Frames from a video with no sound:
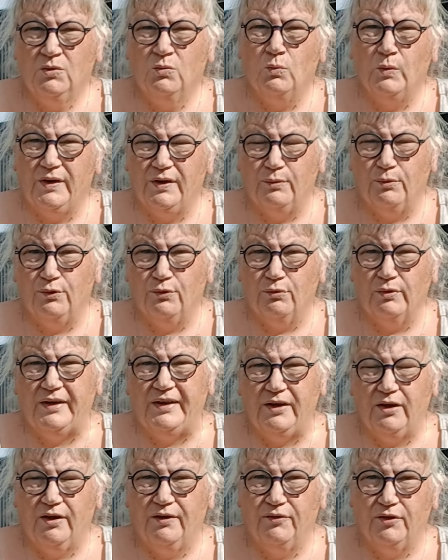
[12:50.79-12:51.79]
when it was
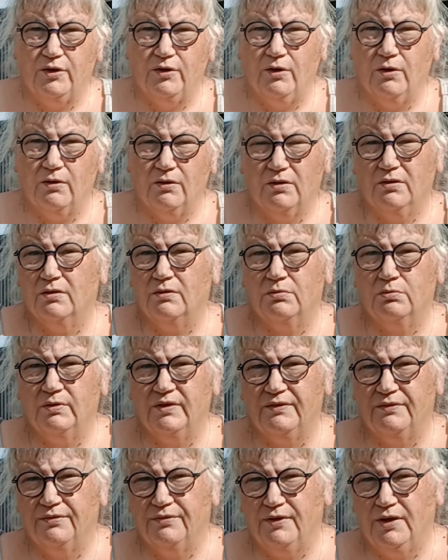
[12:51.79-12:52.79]
really overgrown, because
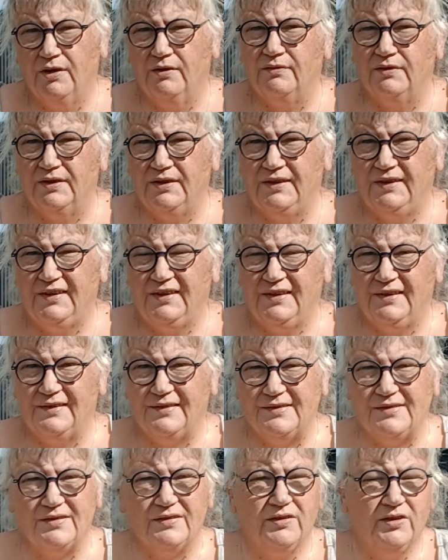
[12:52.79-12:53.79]
we've over the
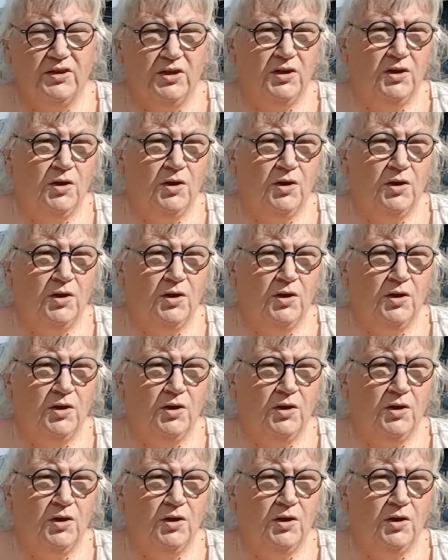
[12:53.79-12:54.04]
years